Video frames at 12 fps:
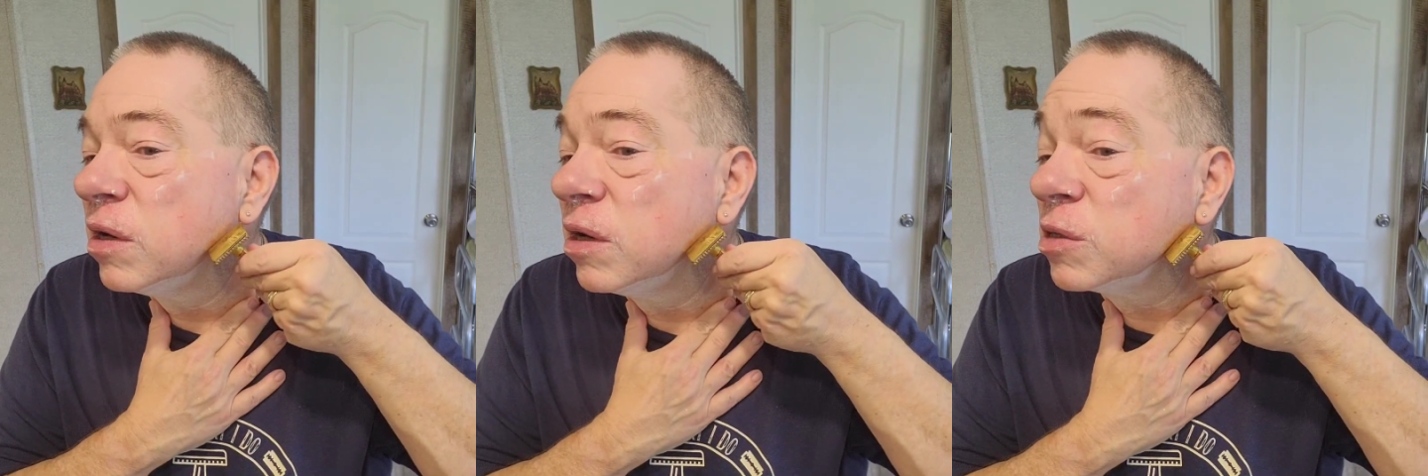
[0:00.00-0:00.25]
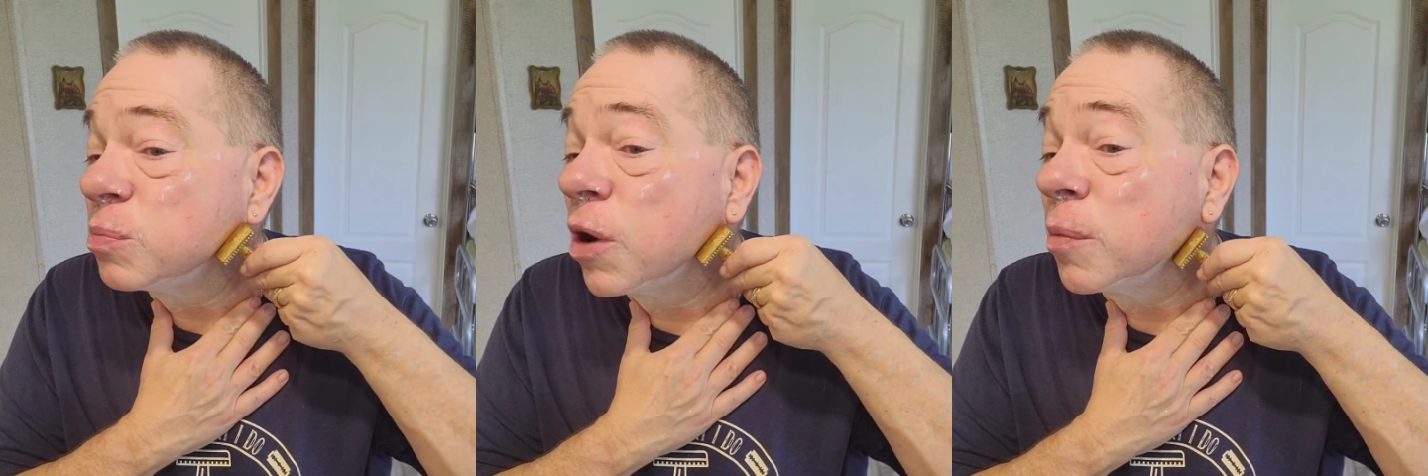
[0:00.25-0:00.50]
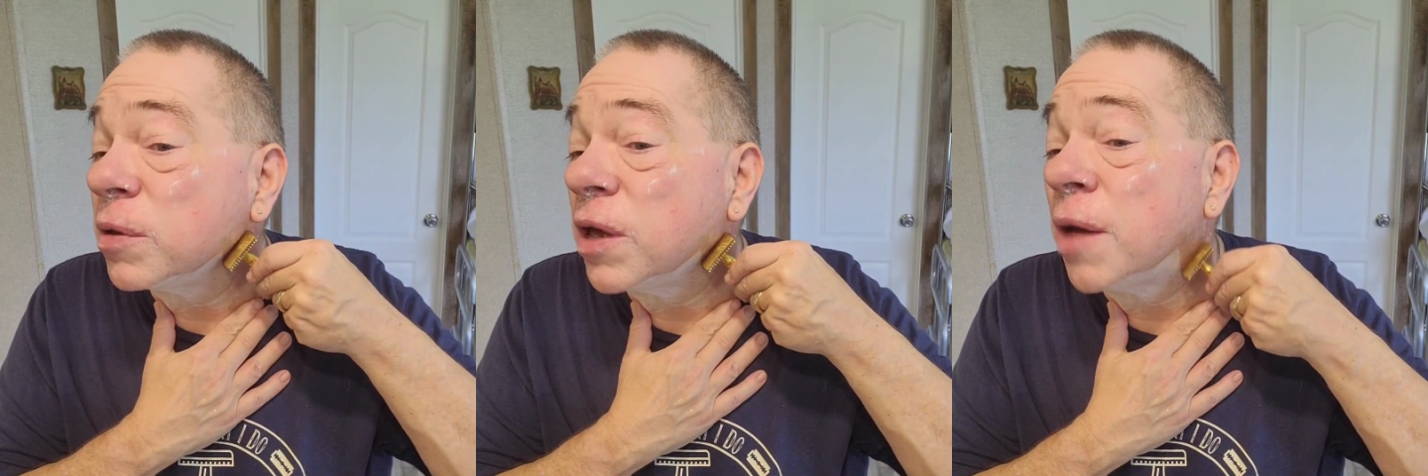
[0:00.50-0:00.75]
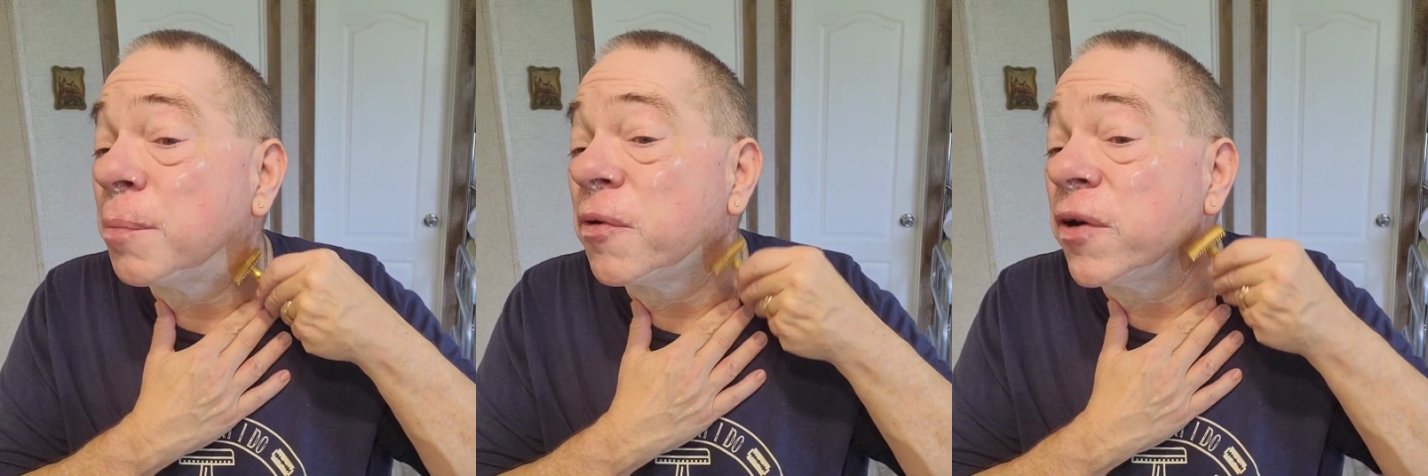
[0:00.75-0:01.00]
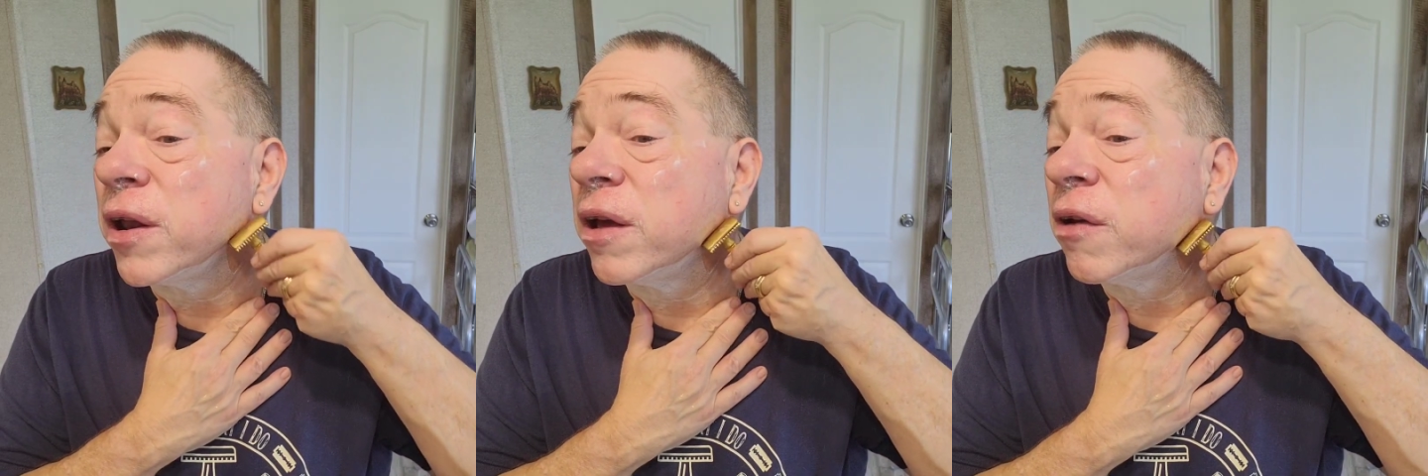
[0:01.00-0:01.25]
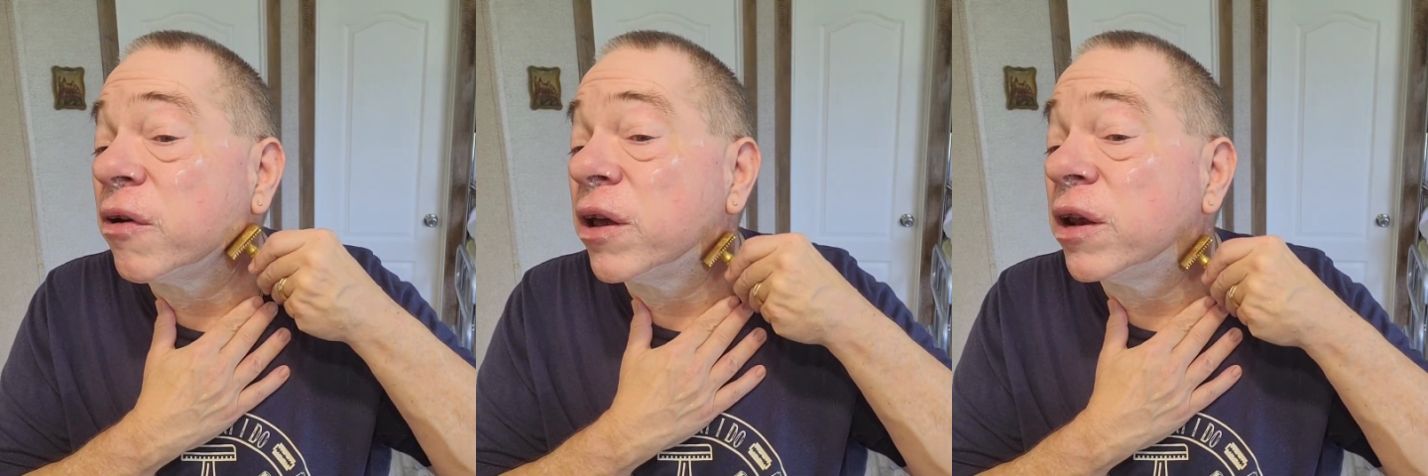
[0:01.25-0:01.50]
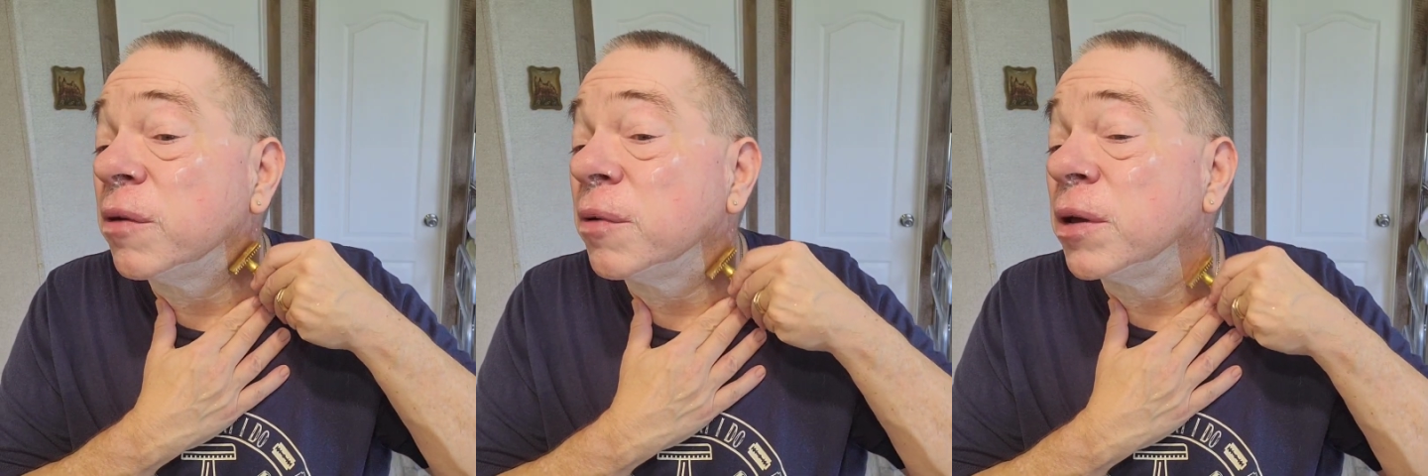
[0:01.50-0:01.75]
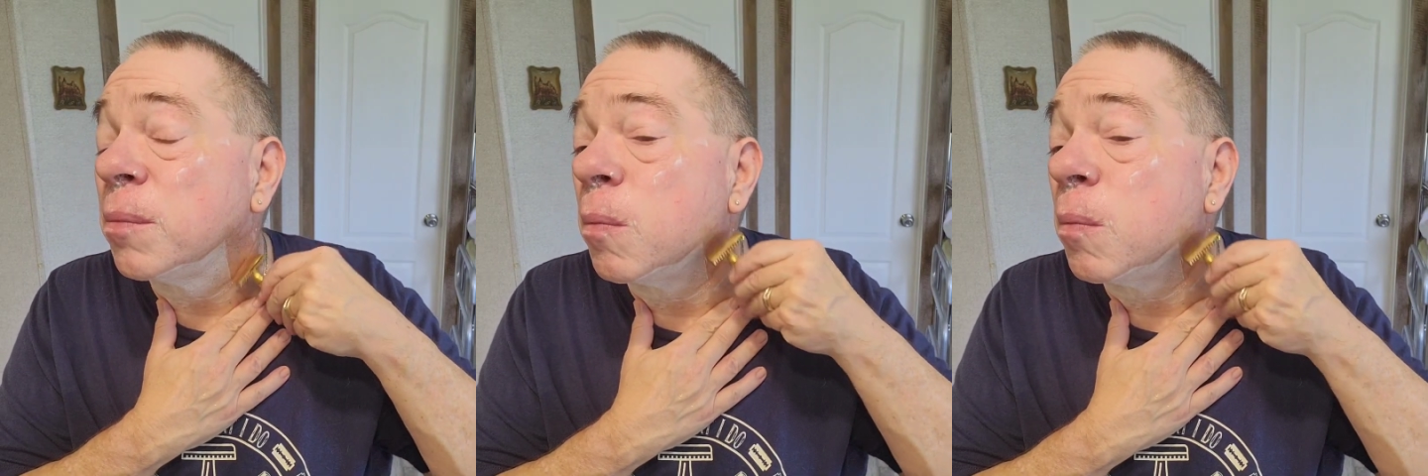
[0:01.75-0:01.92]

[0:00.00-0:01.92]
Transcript: That's probably operator era anyway.